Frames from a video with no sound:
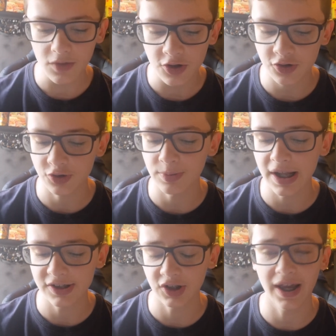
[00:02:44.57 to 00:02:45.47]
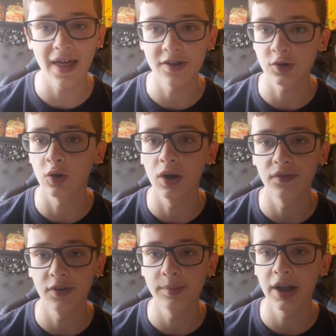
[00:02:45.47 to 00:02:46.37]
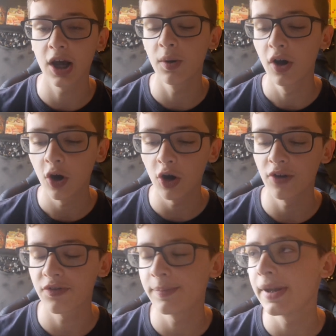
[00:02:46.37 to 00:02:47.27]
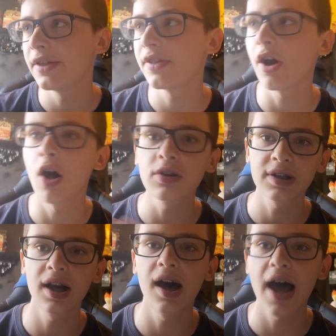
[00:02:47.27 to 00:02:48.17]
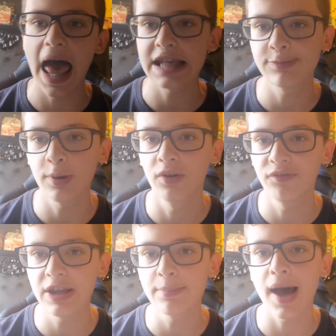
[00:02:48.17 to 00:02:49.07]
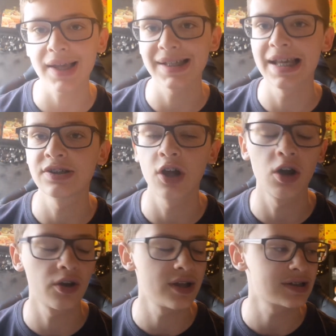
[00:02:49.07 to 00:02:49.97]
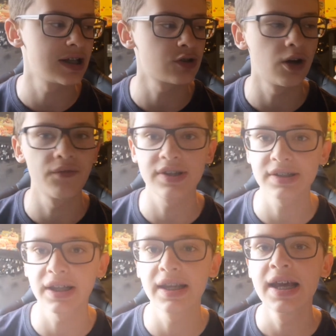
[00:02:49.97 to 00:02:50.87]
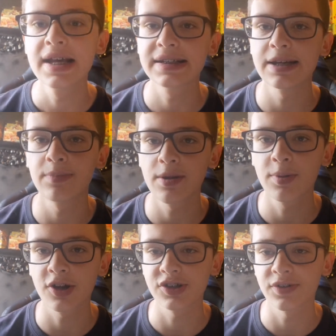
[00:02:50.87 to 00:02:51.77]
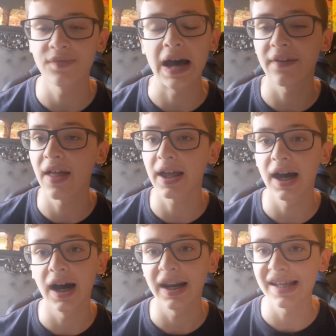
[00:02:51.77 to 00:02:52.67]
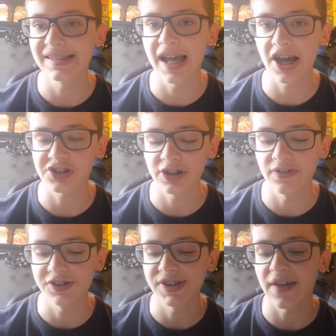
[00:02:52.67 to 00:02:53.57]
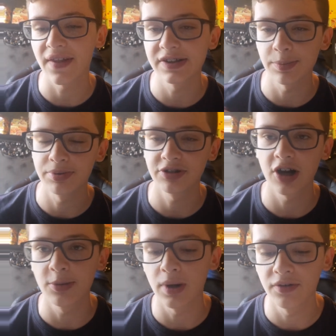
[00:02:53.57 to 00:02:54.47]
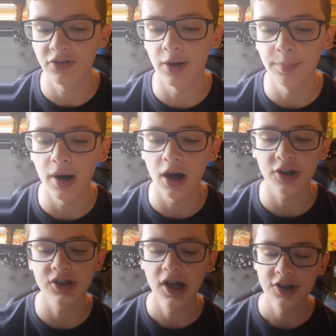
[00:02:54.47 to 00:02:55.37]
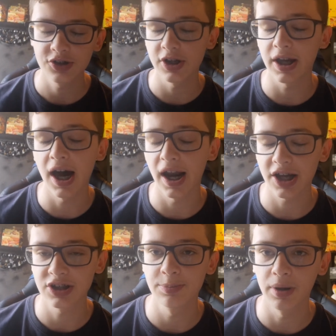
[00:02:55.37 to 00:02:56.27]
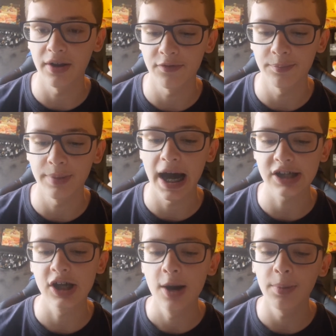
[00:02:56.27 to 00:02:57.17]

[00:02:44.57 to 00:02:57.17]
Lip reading: So as many as I get, all of them, you know, all of them. The alternate Espeon VMAX isn't on this list, obviously, simply because of the fact that card isn't actually in the set. That is a promo for a box, so you can't actually pull it from packs.